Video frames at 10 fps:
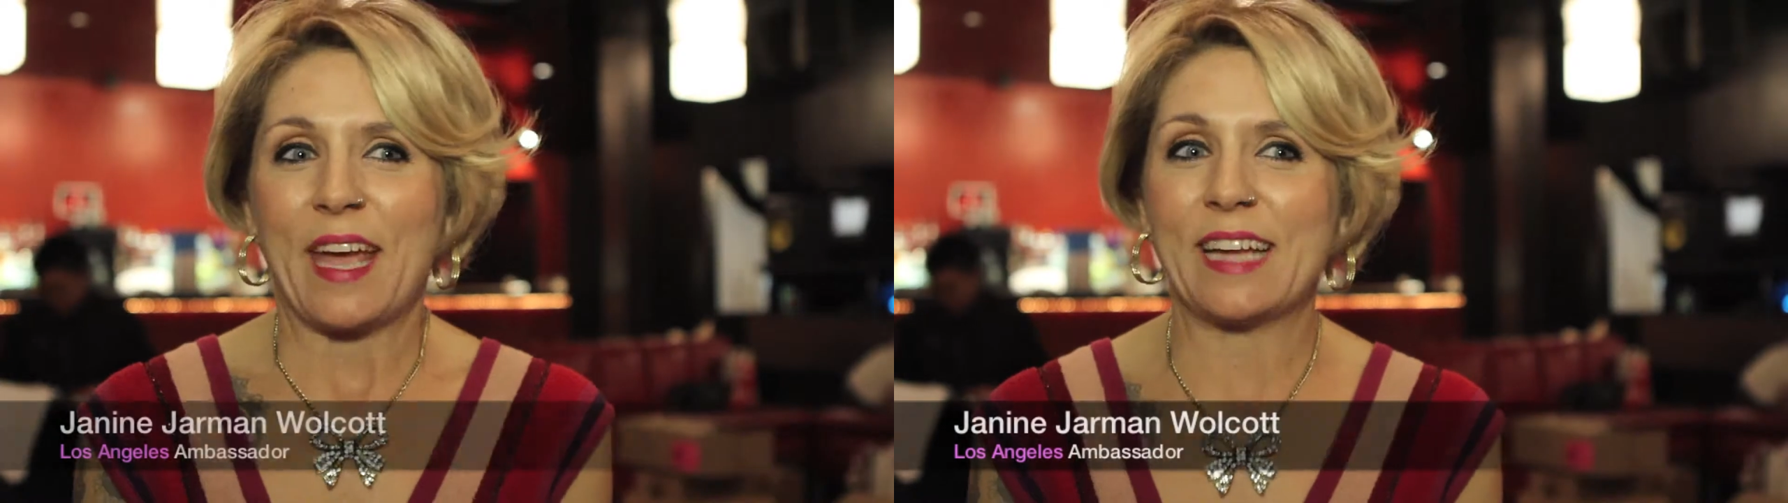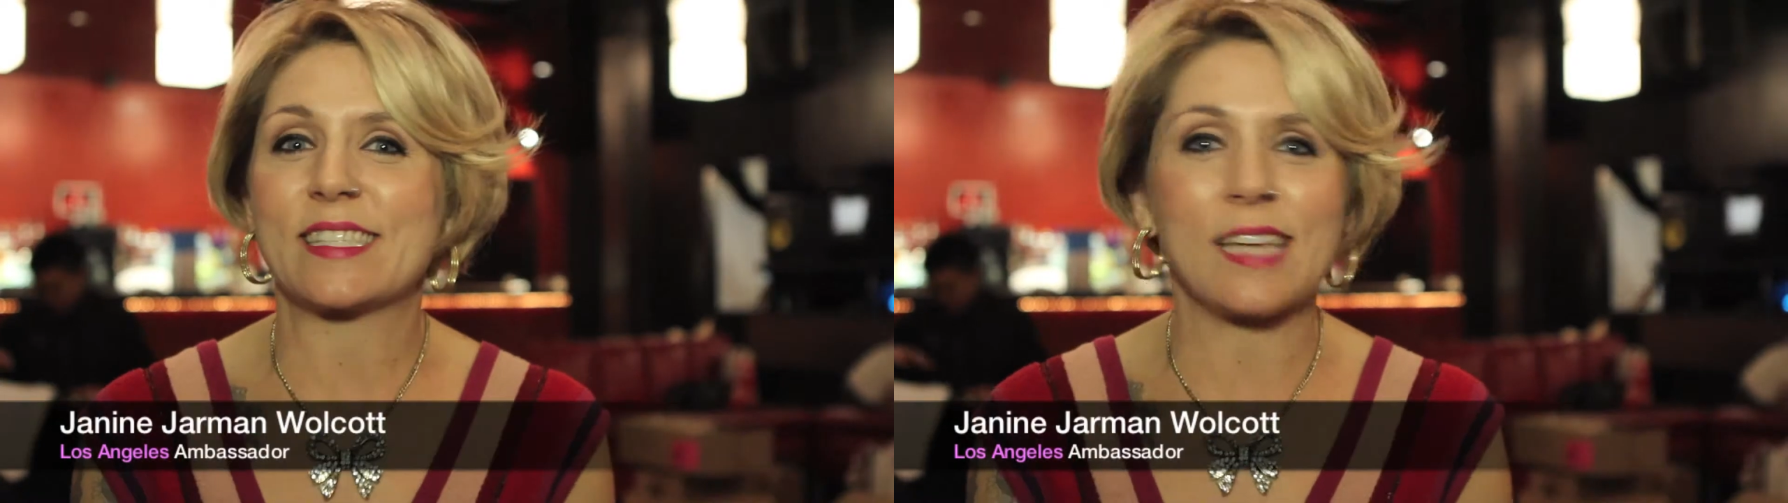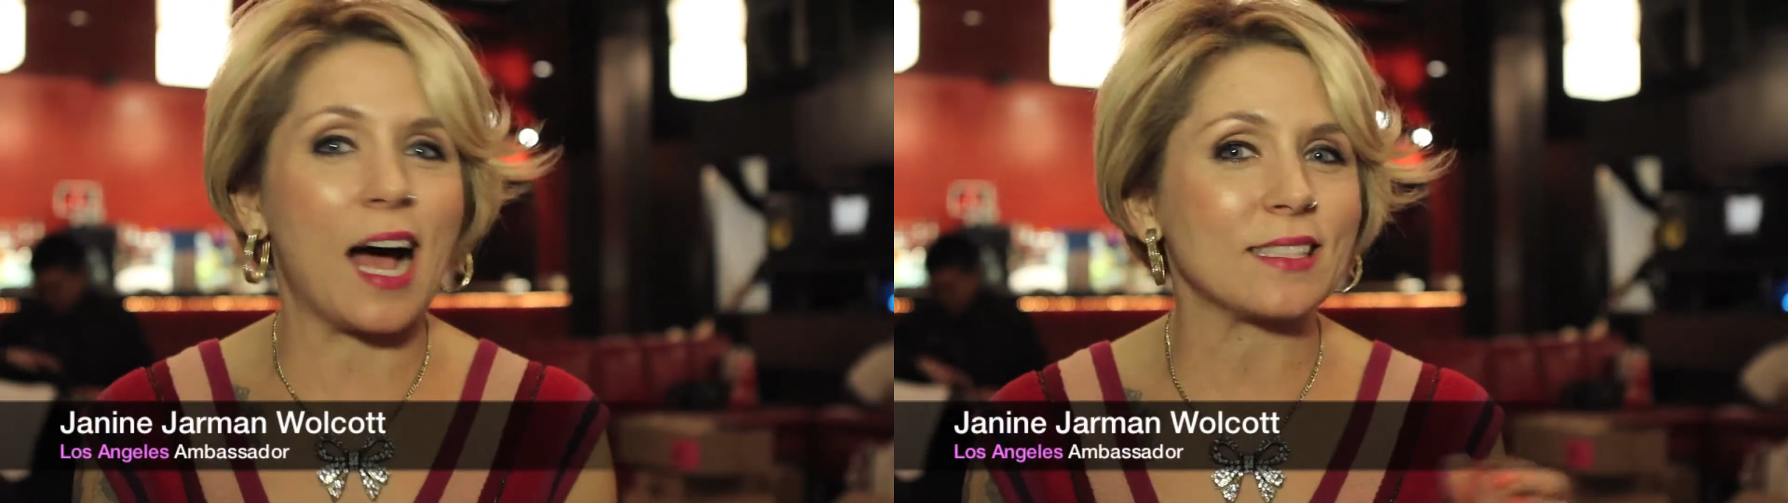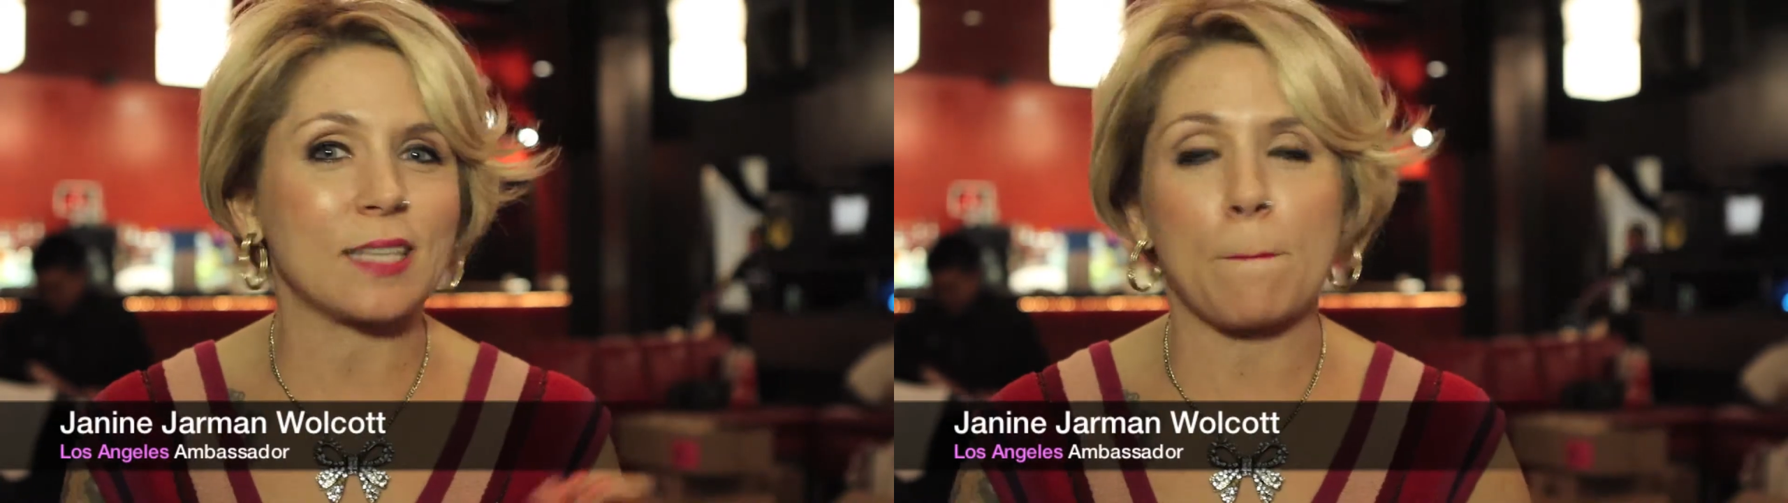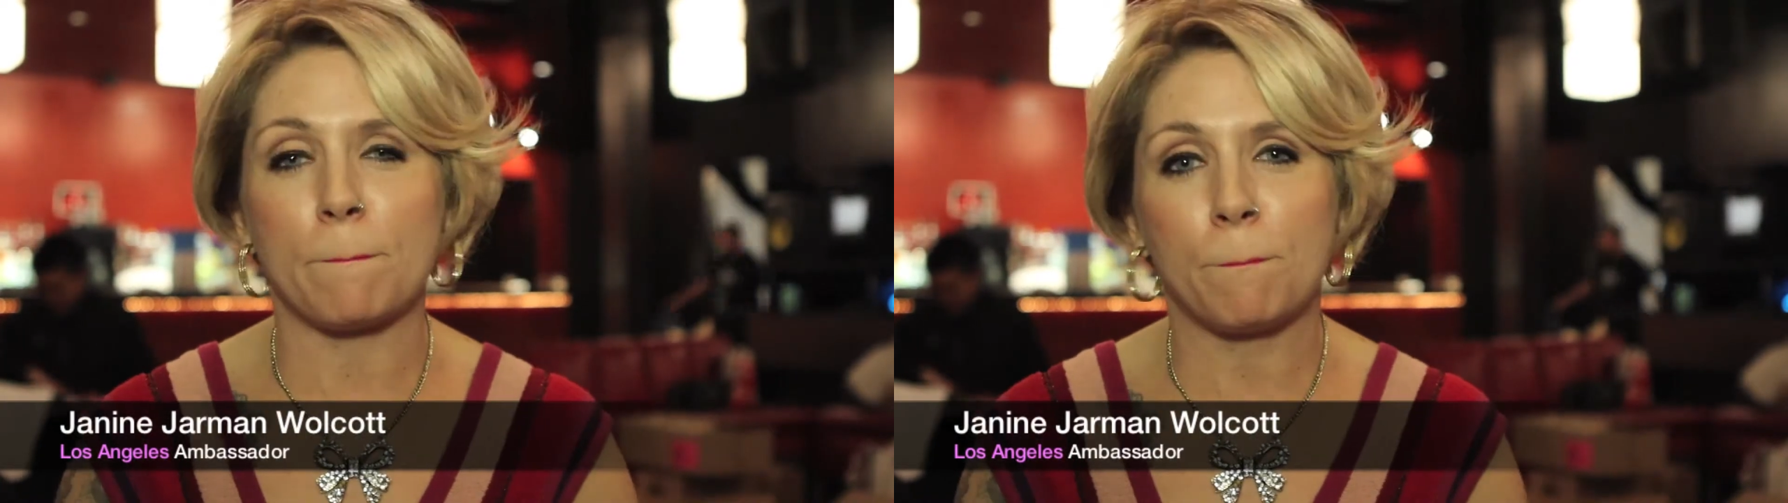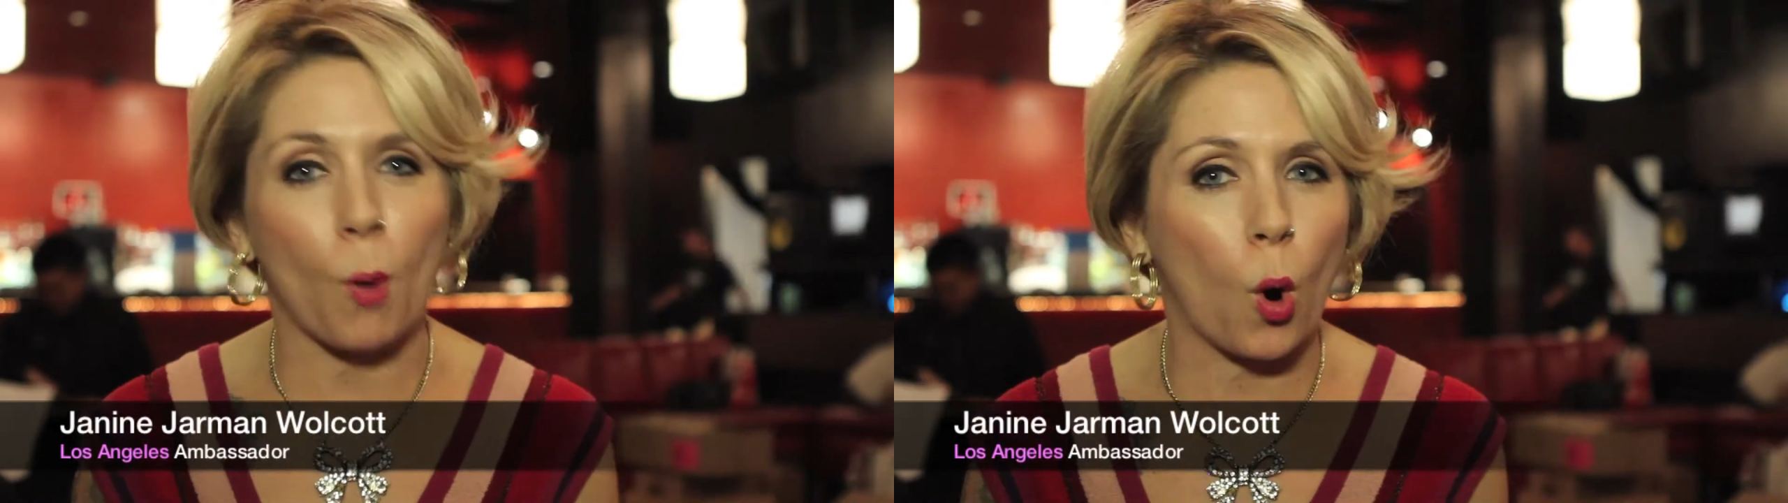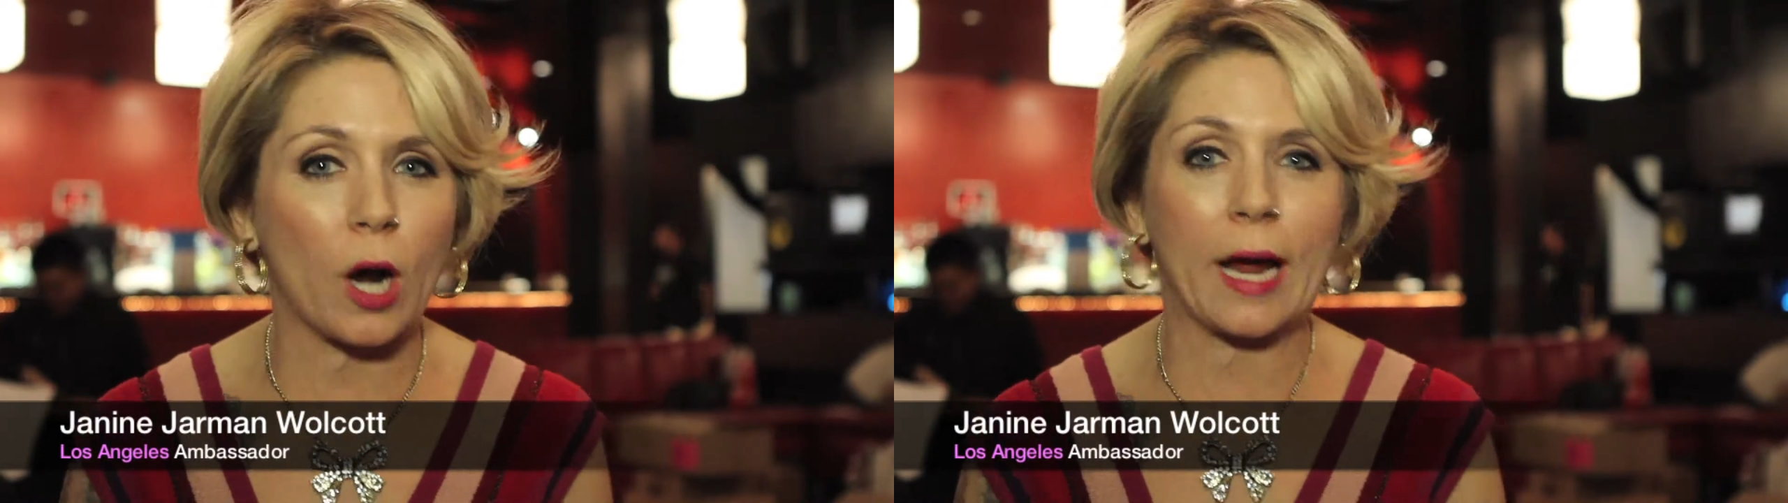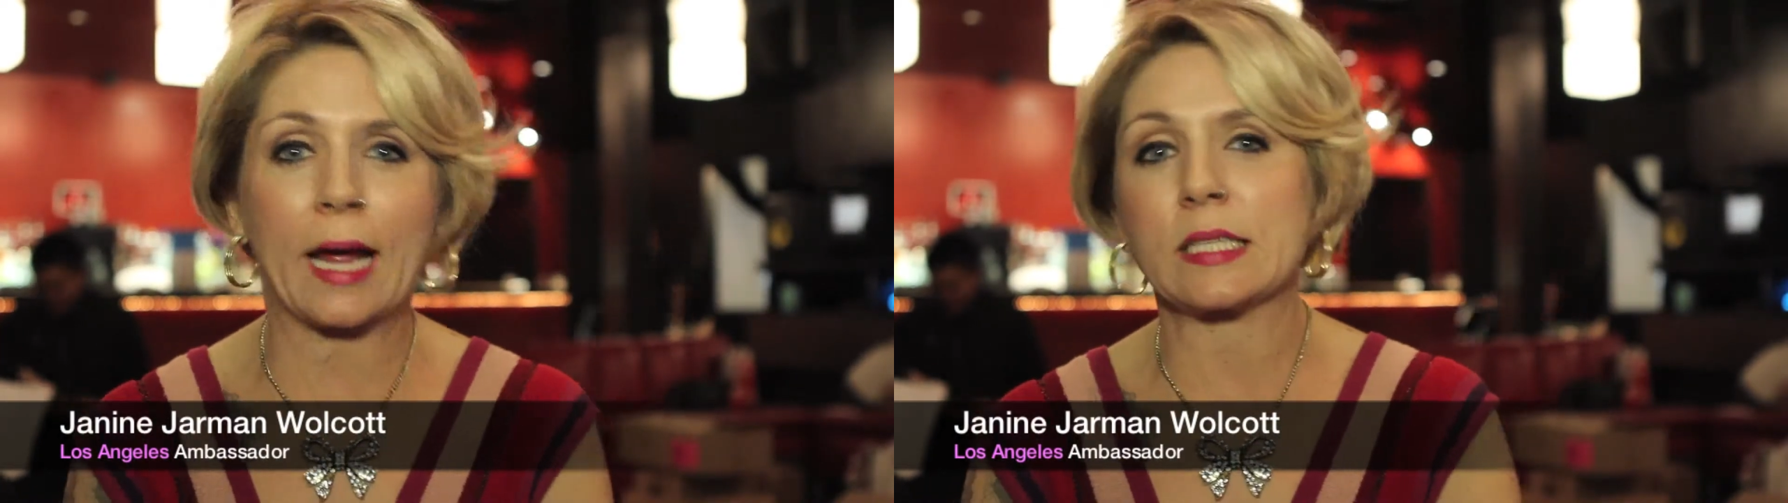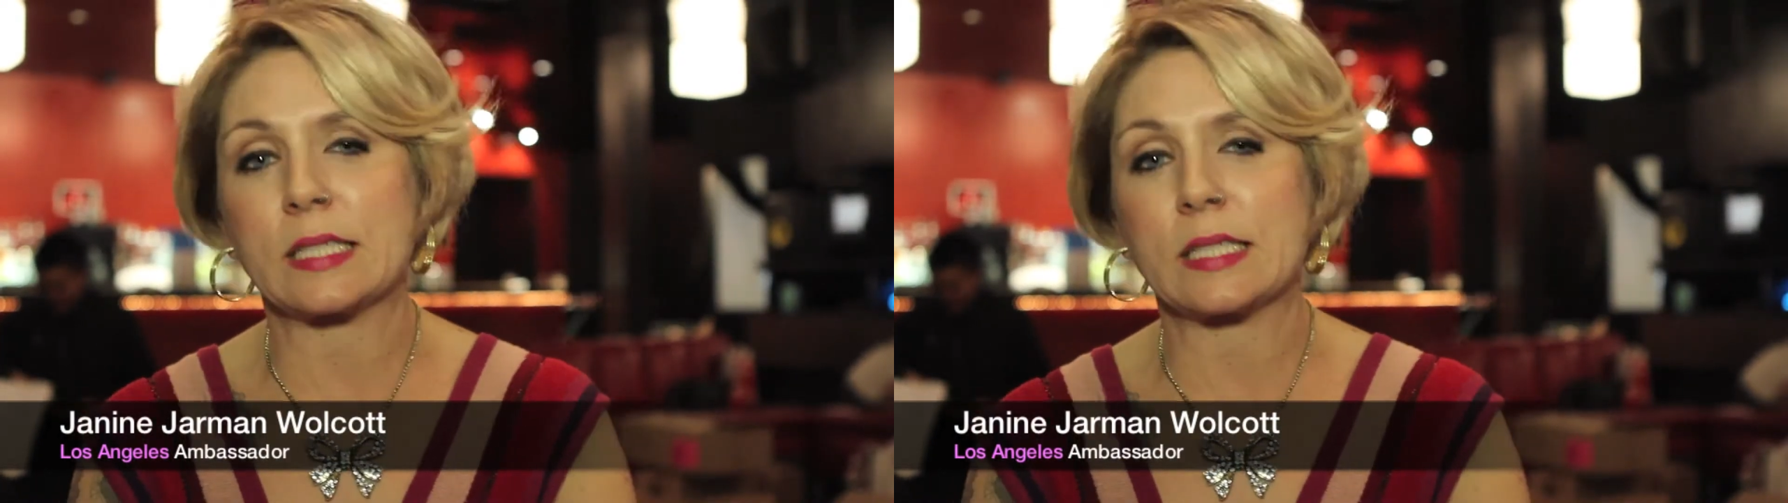It's not some boring,